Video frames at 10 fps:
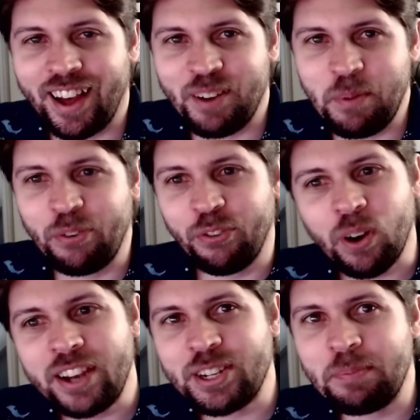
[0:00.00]
Before
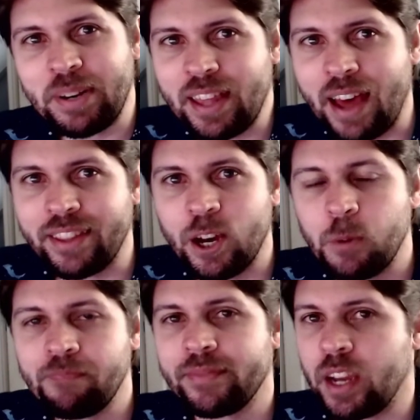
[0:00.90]
I jump into that
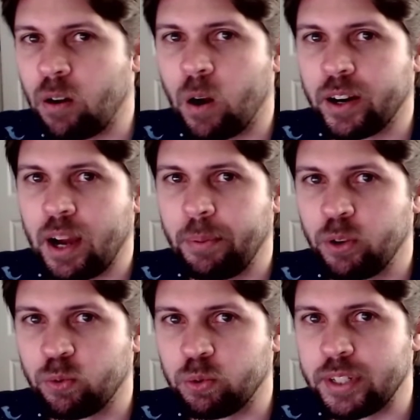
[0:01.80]
though, there are a couple
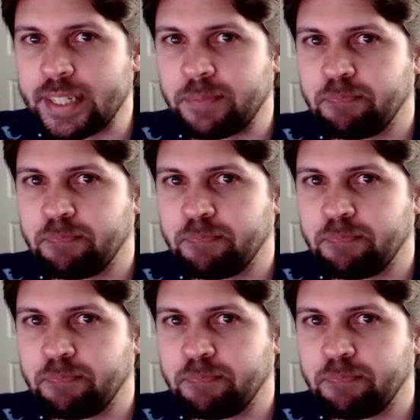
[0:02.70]
of rules.